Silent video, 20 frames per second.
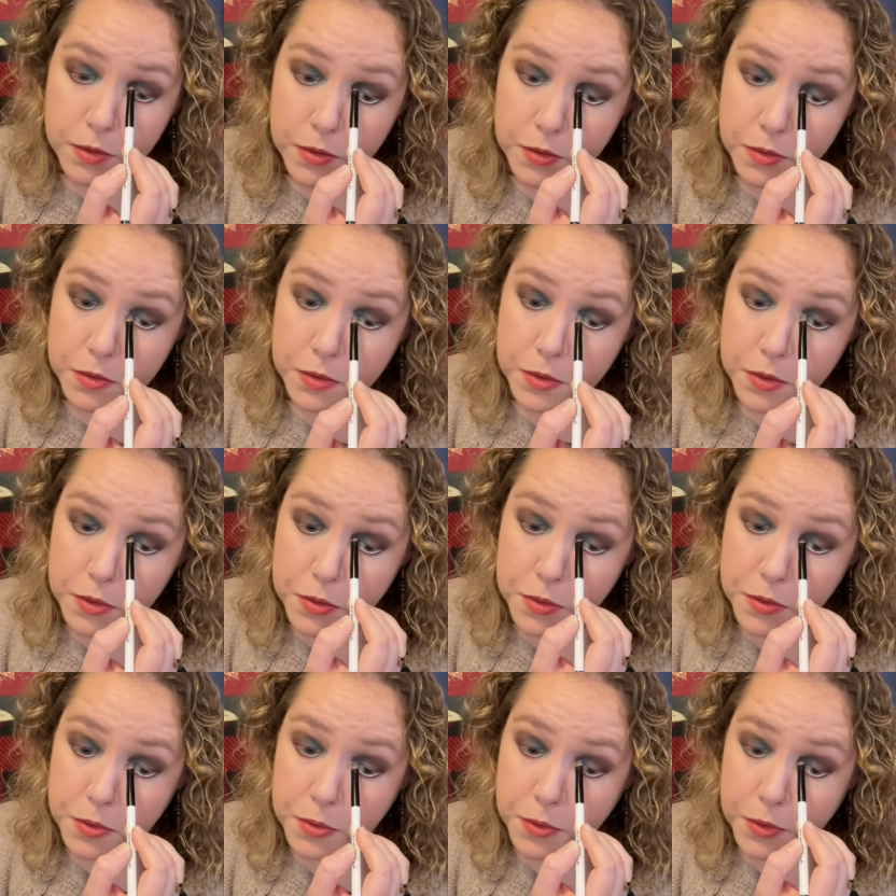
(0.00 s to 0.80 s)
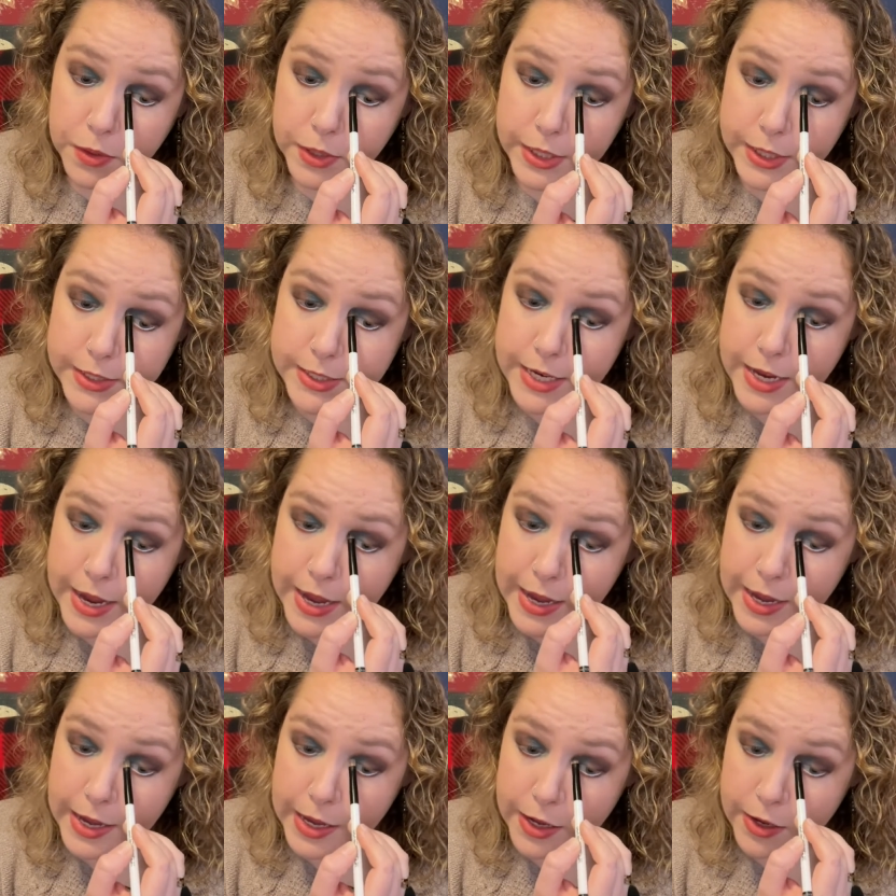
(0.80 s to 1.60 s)
You need to
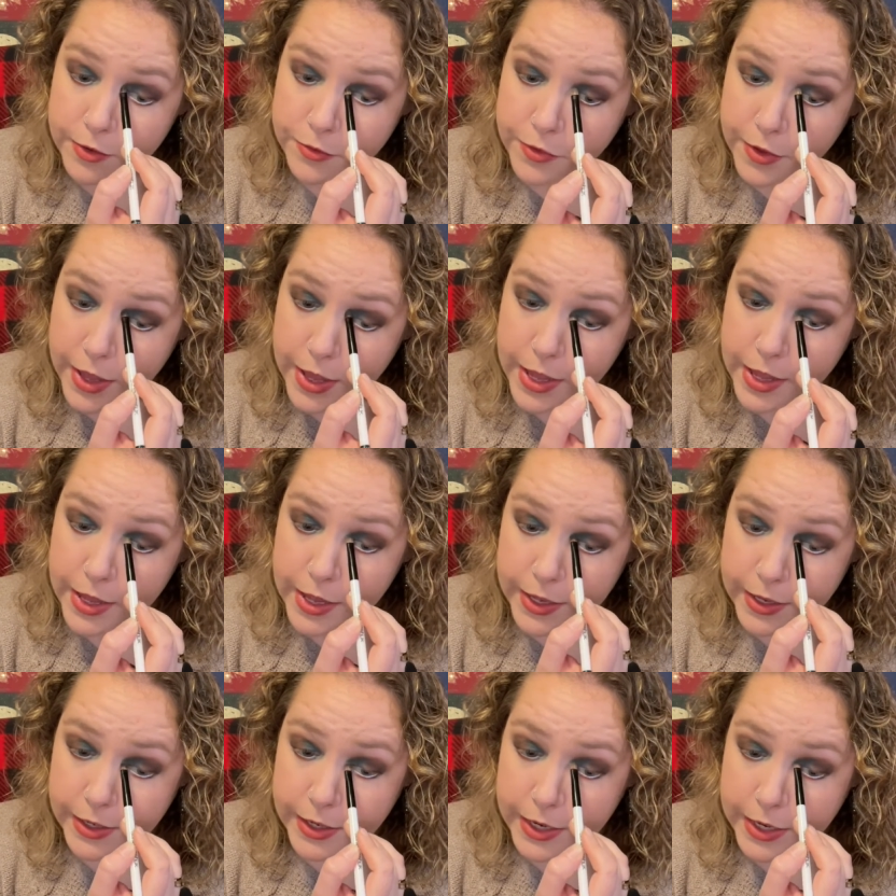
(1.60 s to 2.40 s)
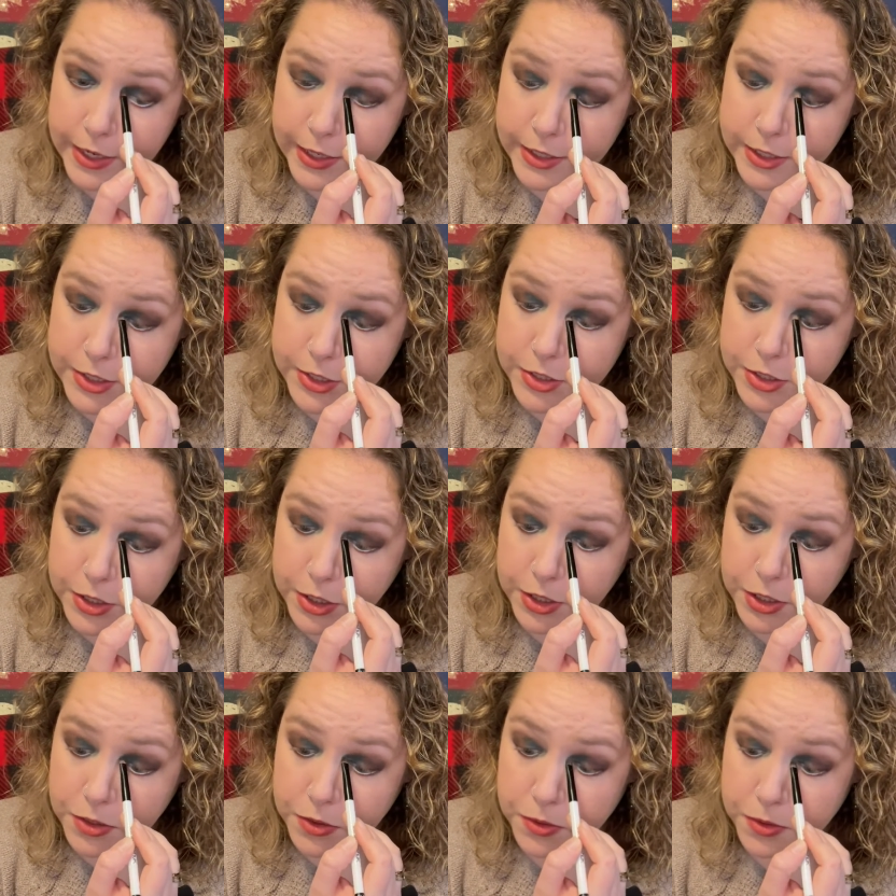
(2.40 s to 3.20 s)
have an
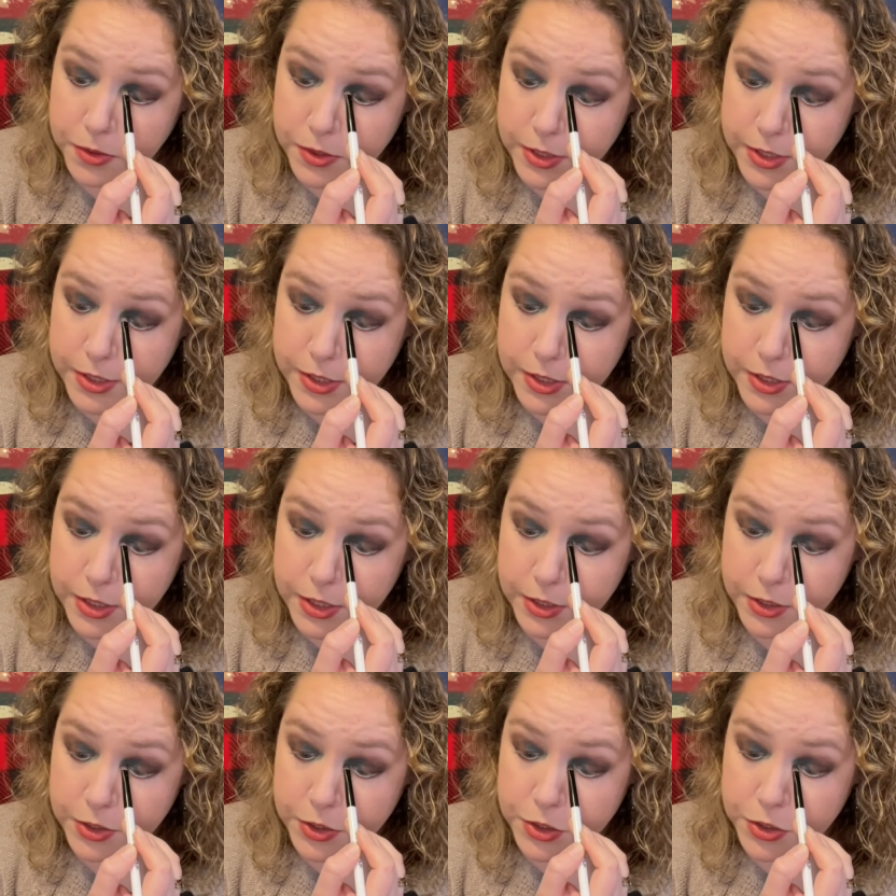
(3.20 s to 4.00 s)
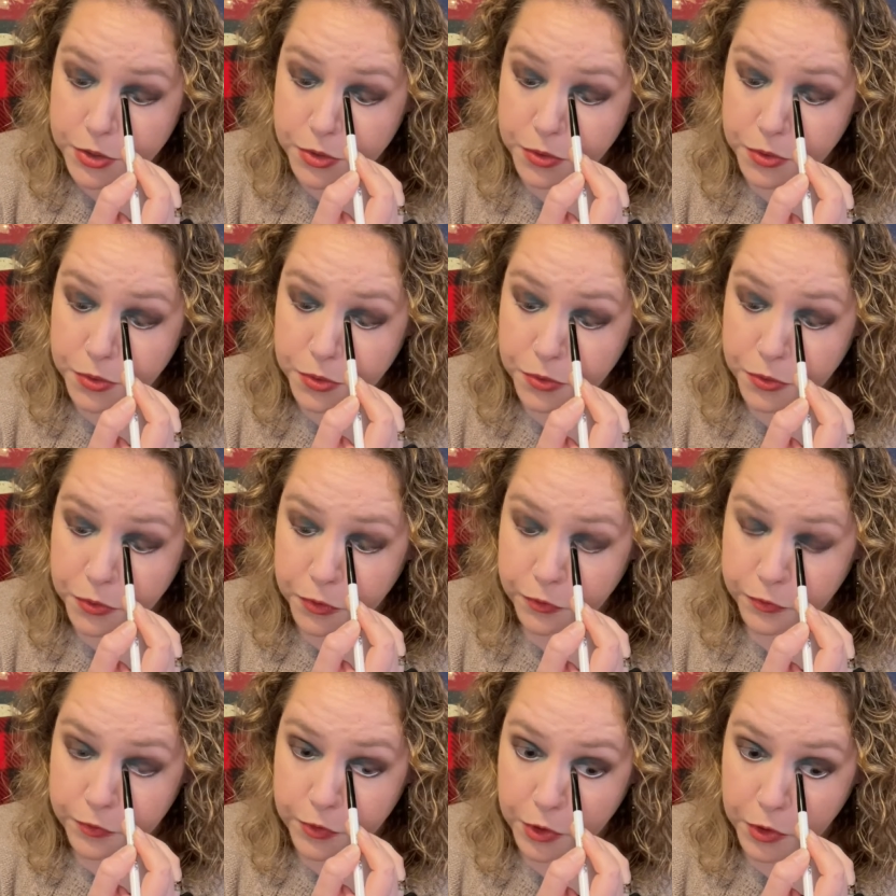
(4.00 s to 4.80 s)
excuse
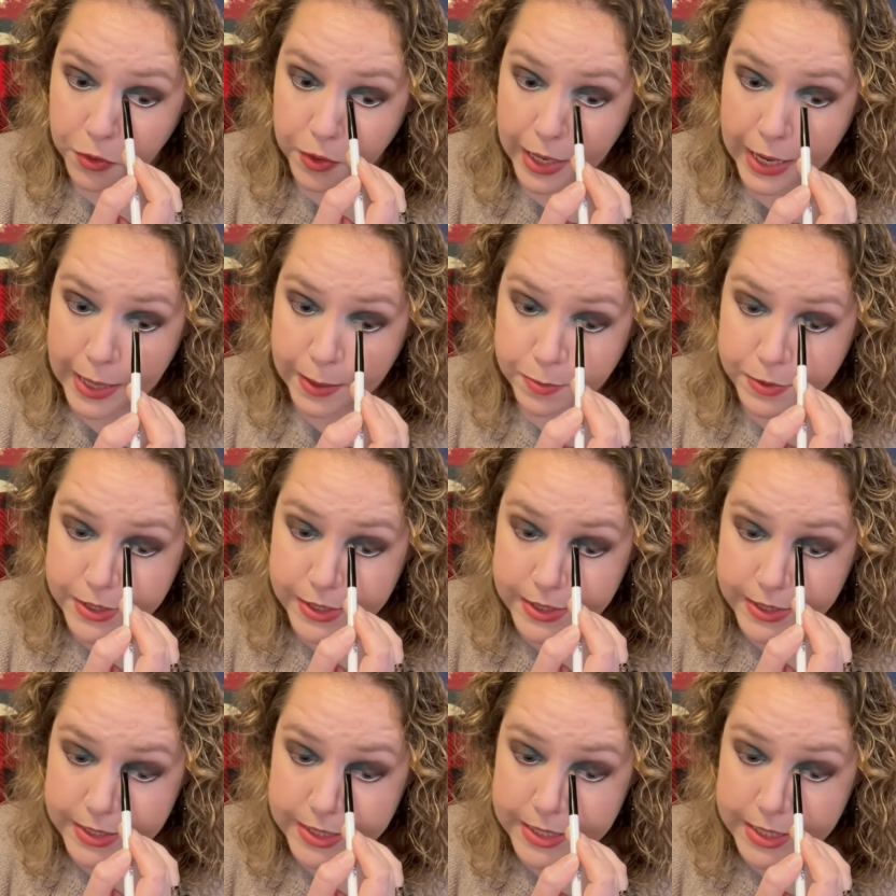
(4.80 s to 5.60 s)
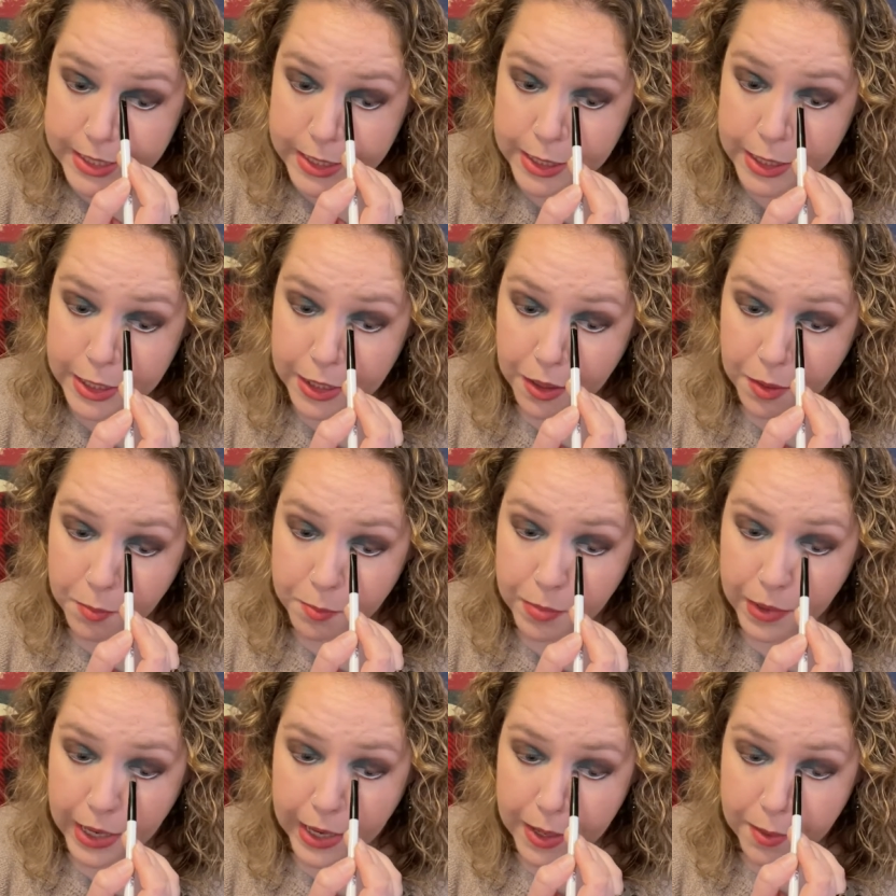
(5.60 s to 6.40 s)
to vote absentee
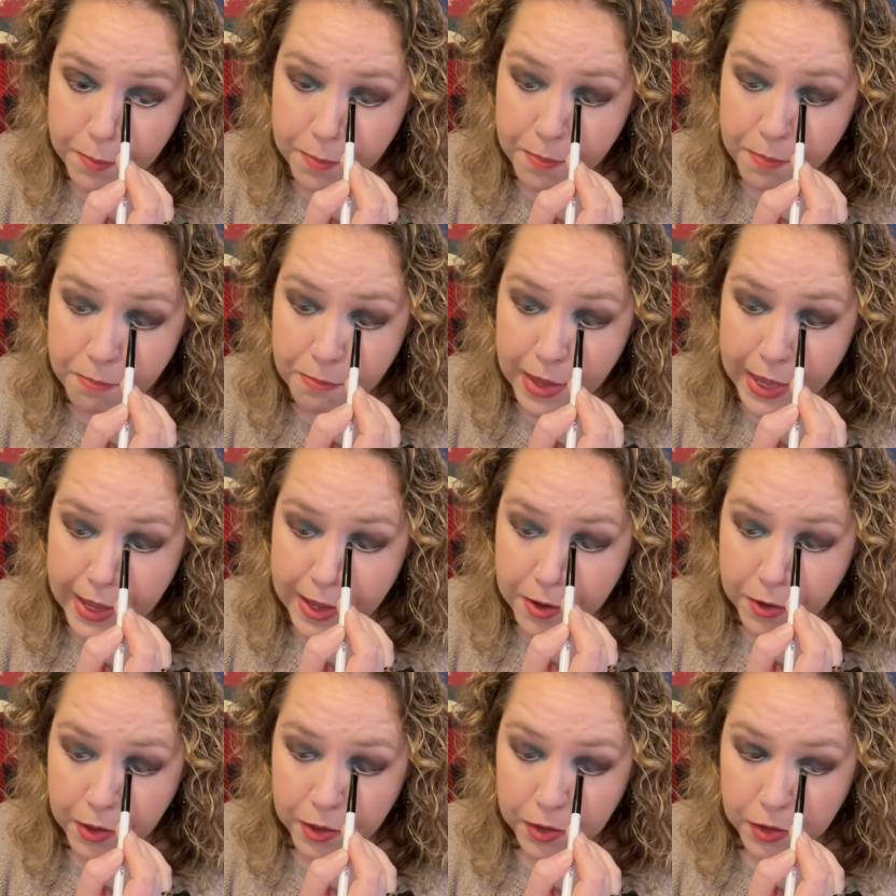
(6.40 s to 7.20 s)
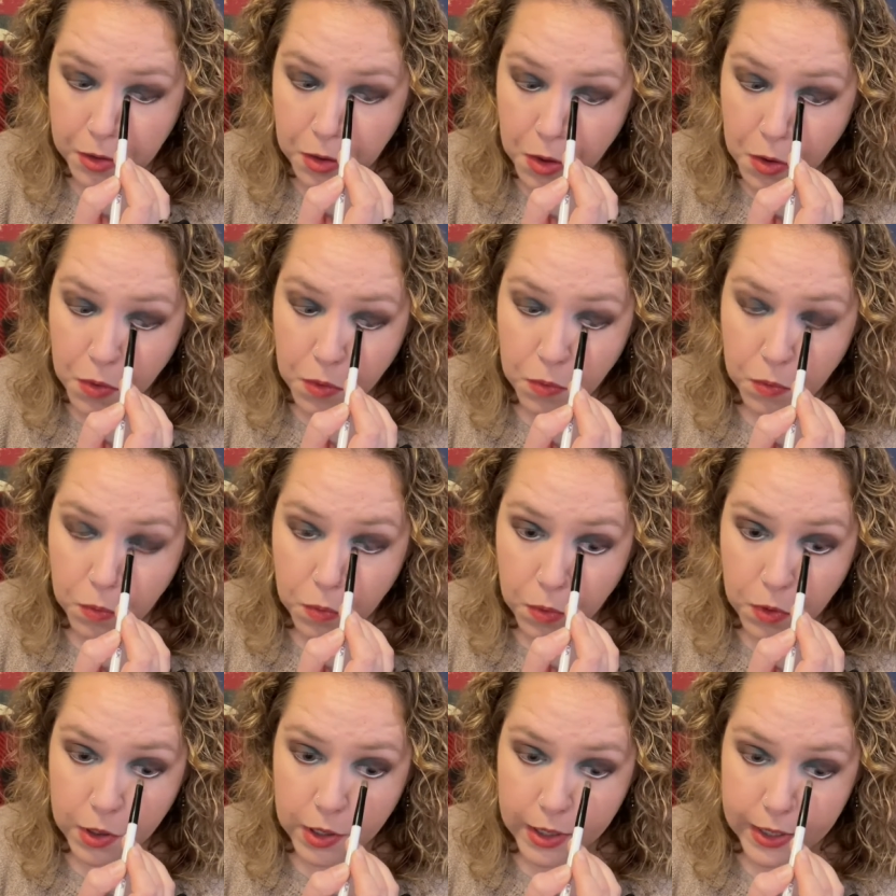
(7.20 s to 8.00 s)
by mail
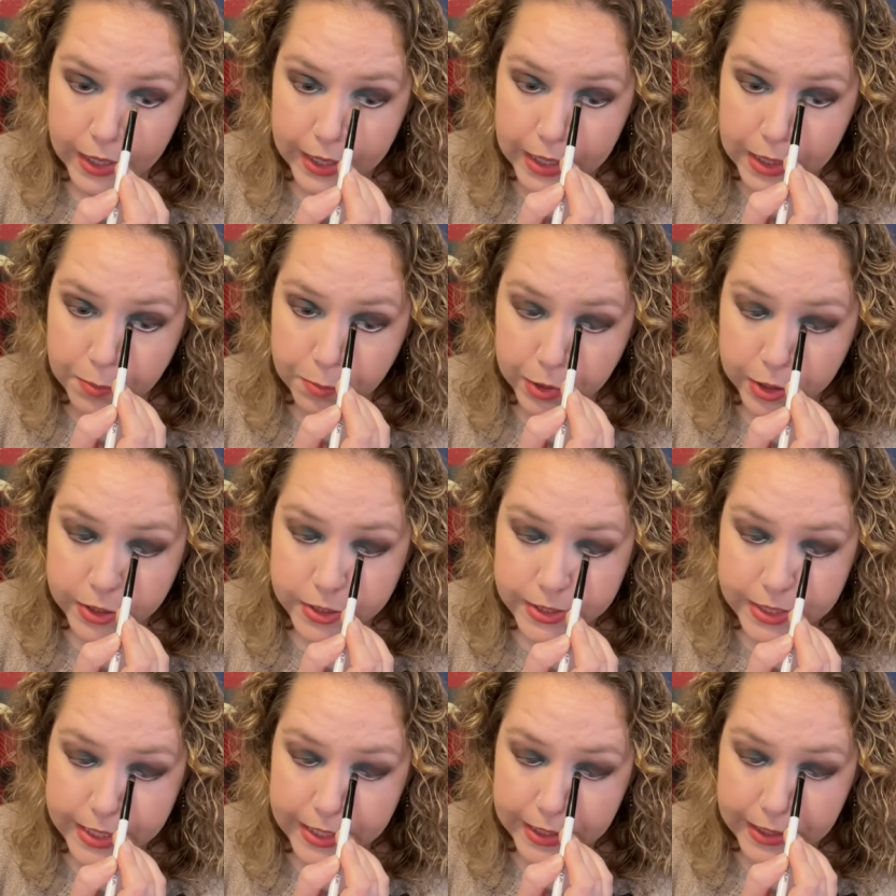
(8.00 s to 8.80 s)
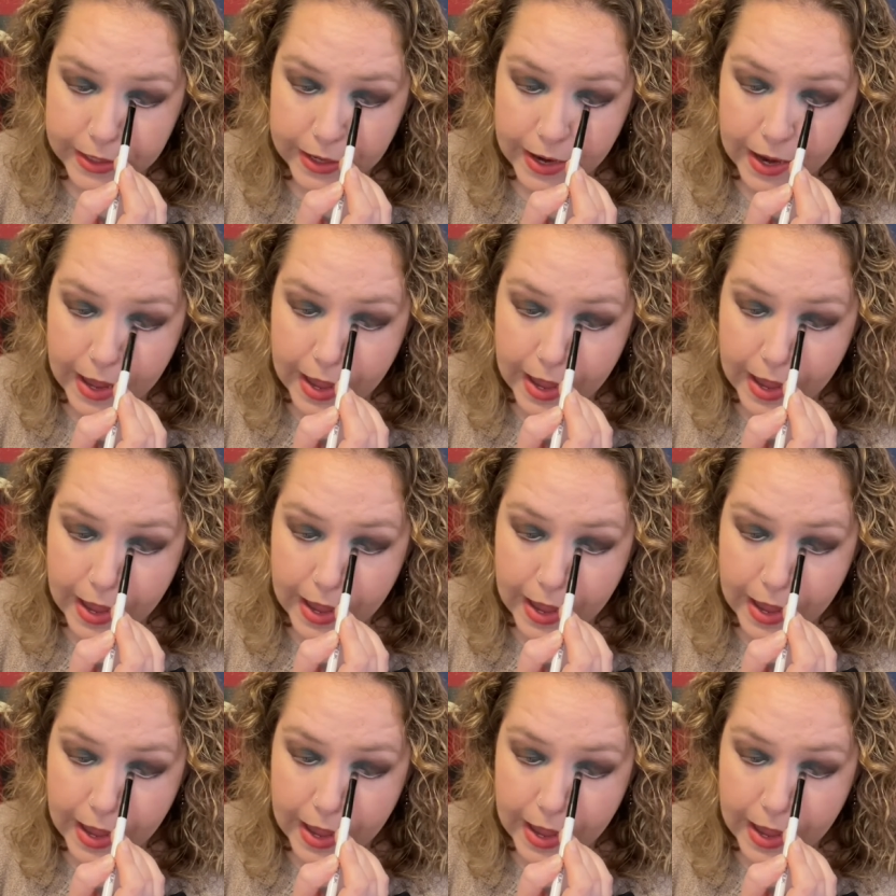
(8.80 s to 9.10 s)
or in person,